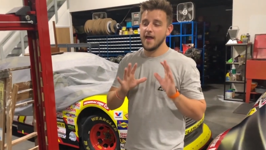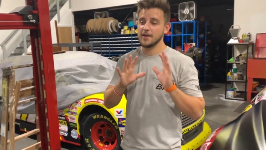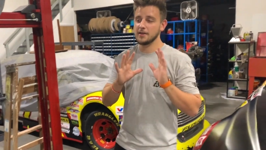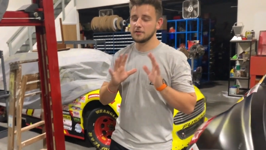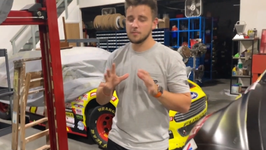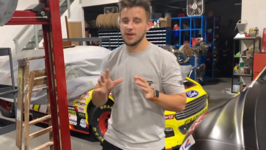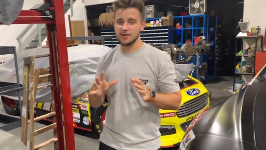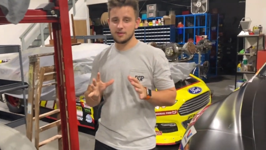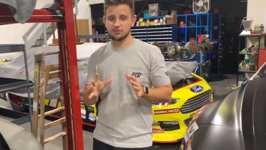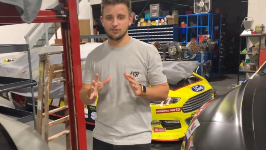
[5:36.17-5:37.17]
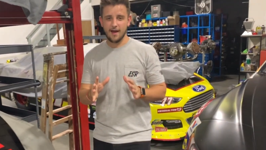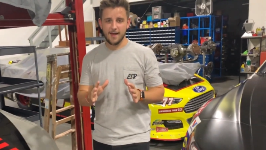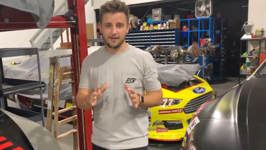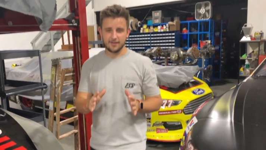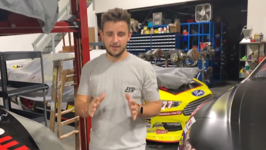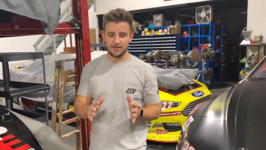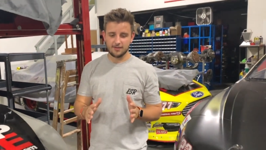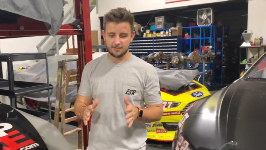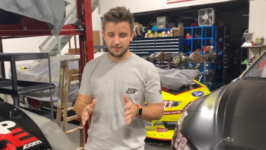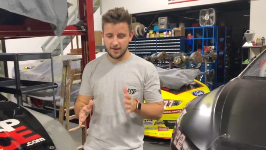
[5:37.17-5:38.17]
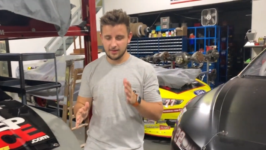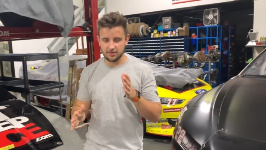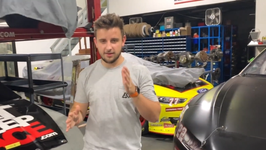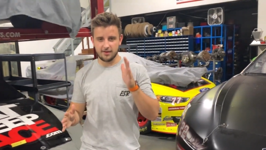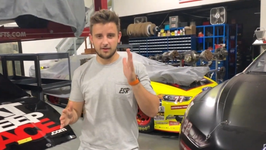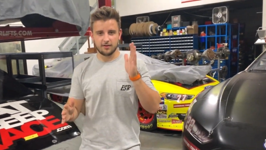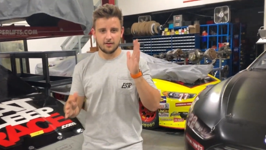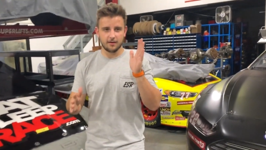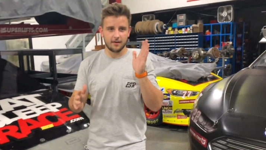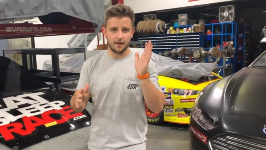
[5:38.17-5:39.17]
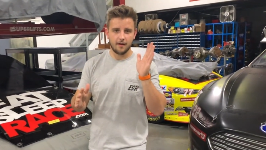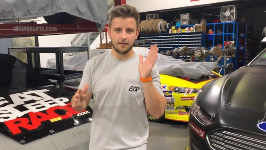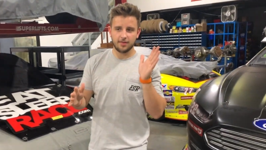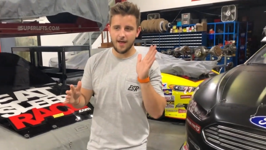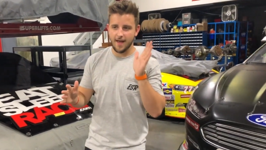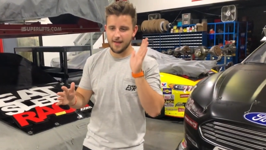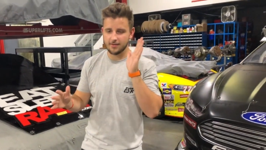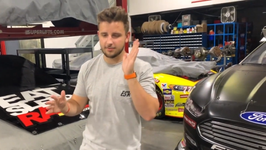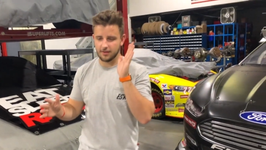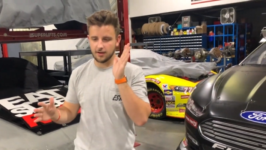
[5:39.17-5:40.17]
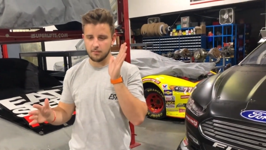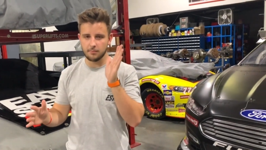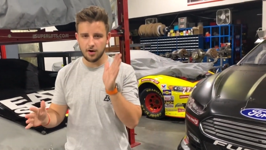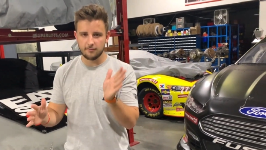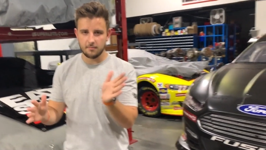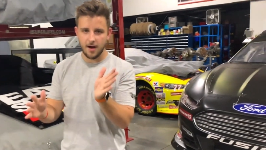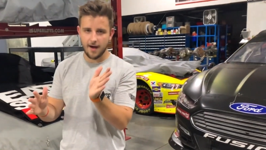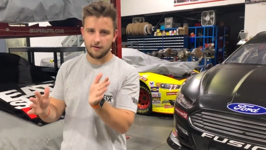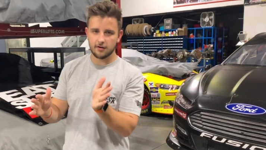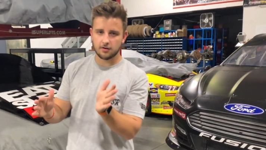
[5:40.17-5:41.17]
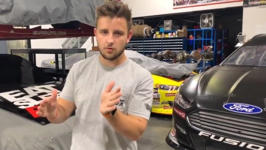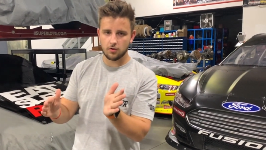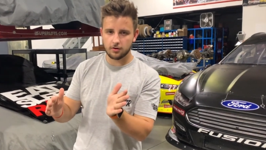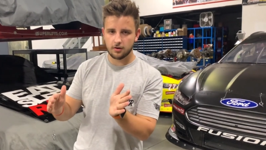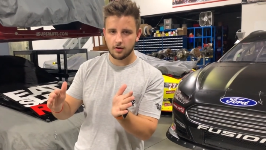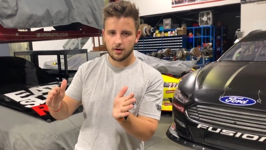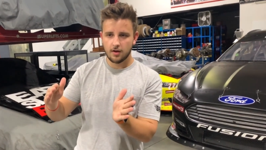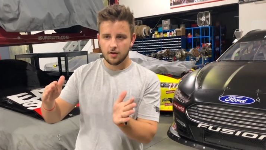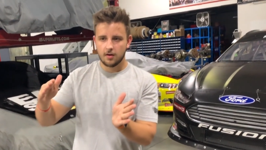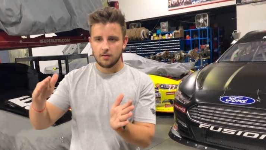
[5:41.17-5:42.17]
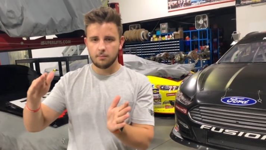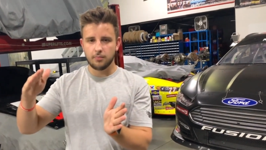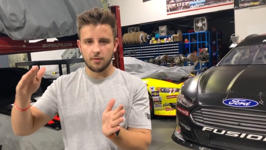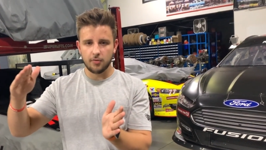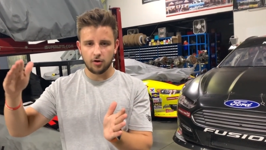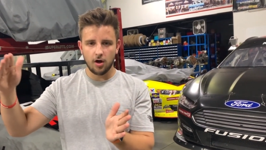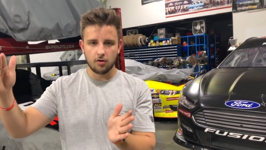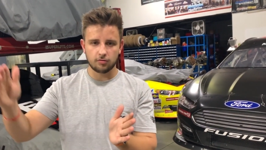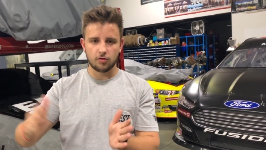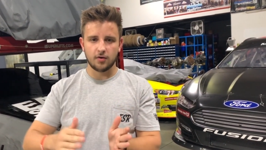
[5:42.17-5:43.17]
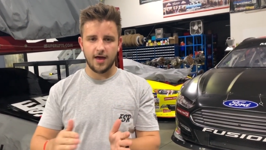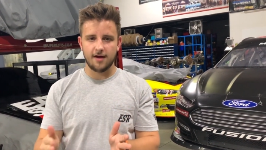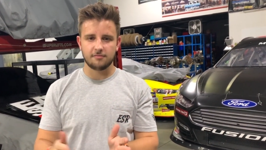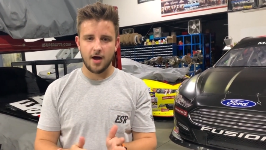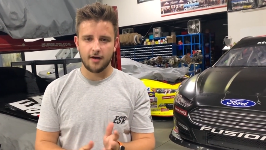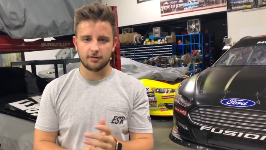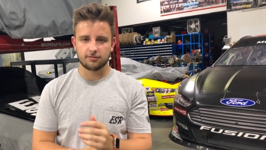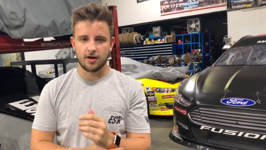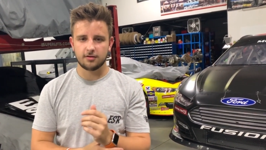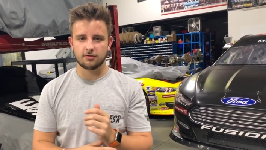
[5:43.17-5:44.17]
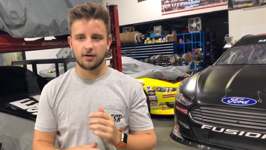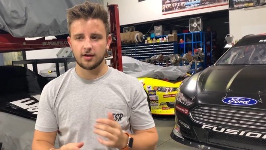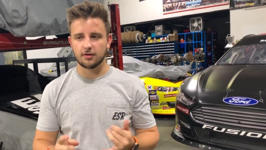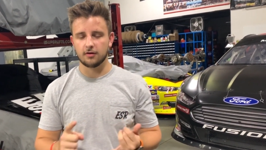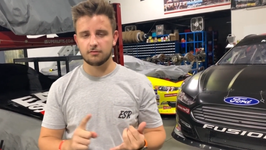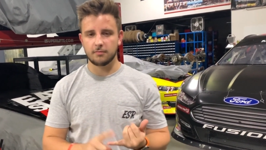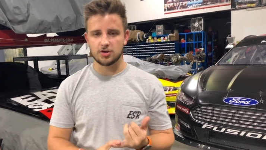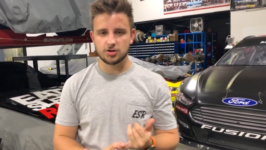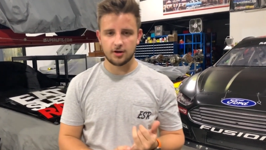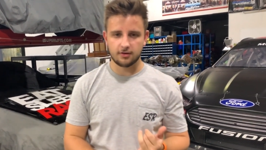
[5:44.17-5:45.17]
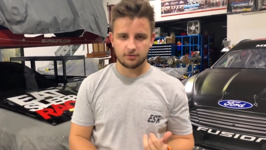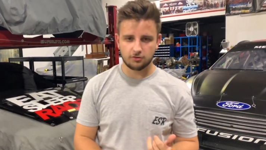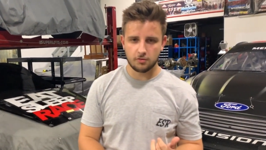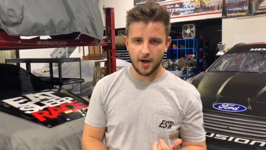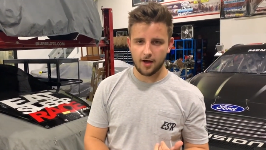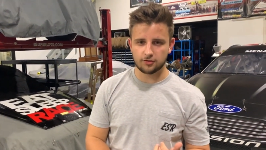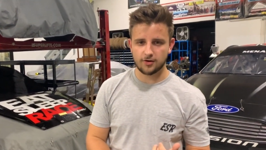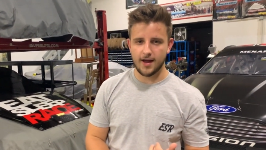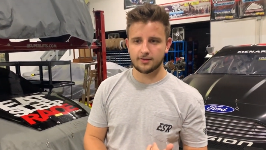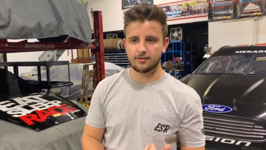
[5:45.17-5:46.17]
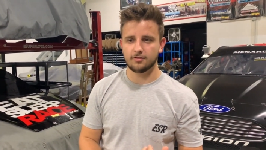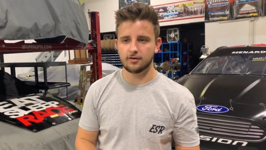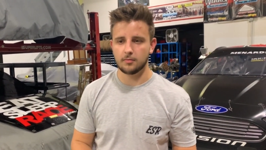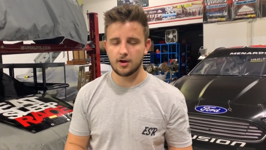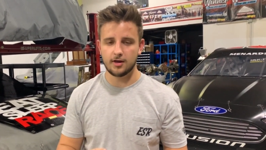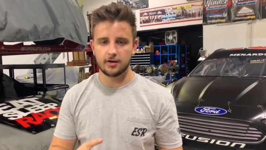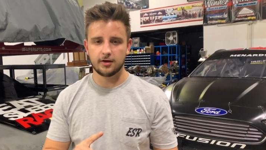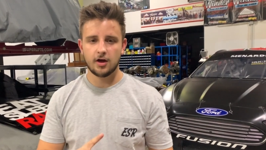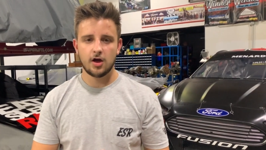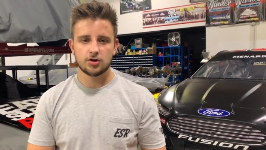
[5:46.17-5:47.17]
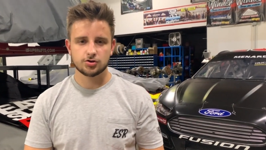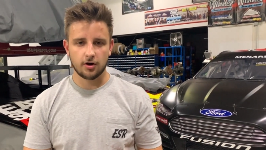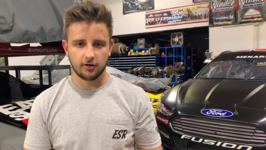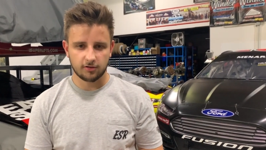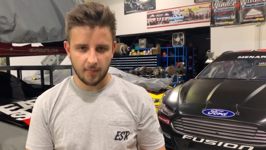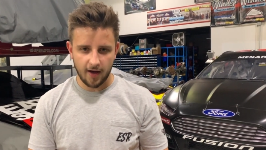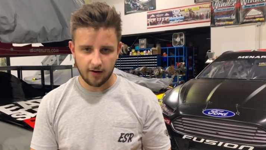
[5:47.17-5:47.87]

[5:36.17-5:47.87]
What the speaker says: an intermediate track is anything that is like above 1.25 miles, but below 2.5 miles, right? So like there's Michigan, that's a 2 mile track, that's intermediate. Charlotte's 1.5